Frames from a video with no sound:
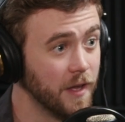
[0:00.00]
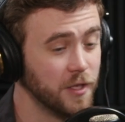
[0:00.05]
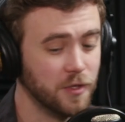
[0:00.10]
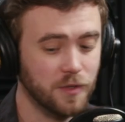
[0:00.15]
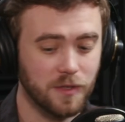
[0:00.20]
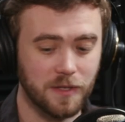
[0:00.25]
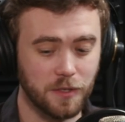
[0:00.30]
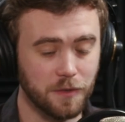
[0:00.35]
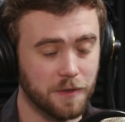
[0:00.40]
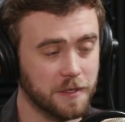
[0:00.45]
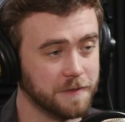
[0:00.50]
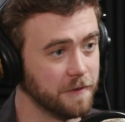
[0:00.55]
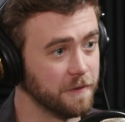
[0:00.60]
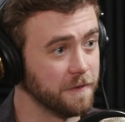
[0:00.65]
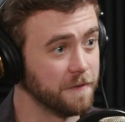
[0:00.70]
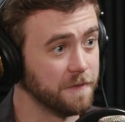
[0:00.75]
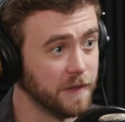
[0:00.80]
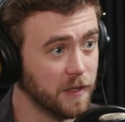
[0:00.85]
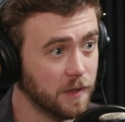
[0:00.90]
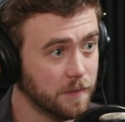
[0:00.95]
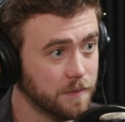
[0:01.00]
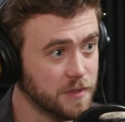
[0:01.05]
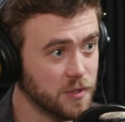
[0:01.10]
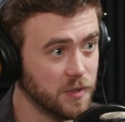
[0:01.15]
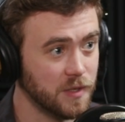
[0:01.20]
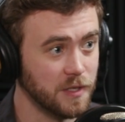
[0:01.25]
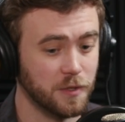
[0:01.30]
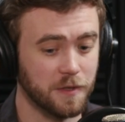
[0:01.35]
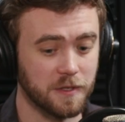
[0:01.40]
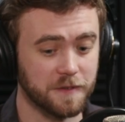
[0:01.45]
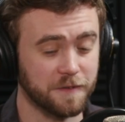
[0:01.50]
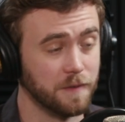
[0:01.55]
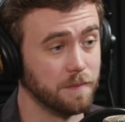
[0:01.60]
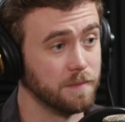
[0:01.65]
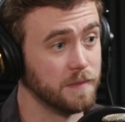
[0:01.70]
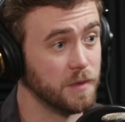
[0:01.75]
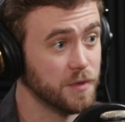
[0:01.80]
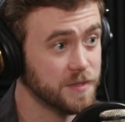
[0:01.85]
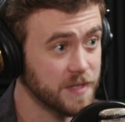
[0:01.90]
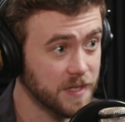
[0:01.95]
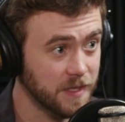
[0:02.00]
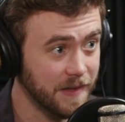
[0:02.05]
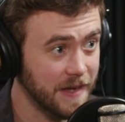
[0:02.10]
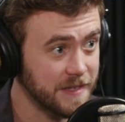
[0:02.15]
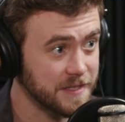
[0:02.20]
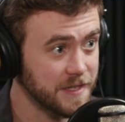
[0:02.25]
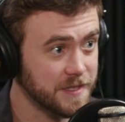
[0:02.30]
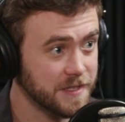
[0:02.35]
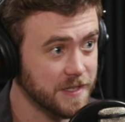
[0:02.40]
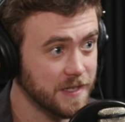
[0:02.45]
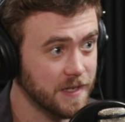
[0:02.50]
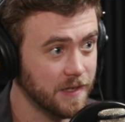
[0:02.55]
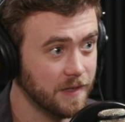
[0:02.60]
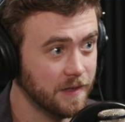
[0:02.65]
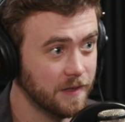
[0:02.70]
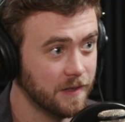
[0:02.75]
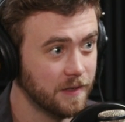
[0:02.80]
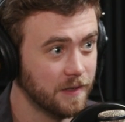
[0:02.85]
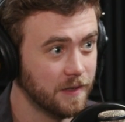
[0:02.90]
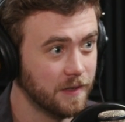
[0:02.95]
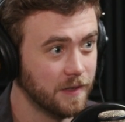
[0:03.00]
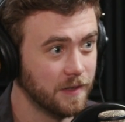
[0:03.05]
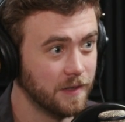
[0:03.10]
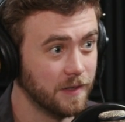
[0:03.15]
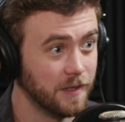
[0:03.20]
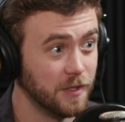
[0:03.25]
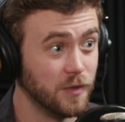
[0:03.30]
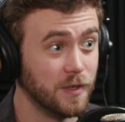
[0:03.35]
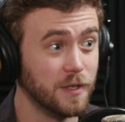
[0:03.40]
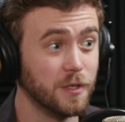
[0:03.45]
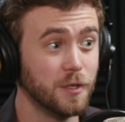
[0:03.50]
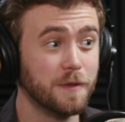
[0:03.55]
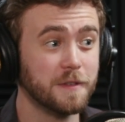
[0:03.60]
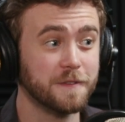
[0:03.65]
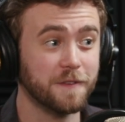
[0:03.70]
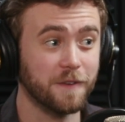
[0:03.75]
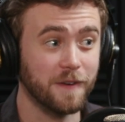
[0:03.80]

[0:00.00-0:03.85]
You can do this for films. You can do this for music licensing. You can do this for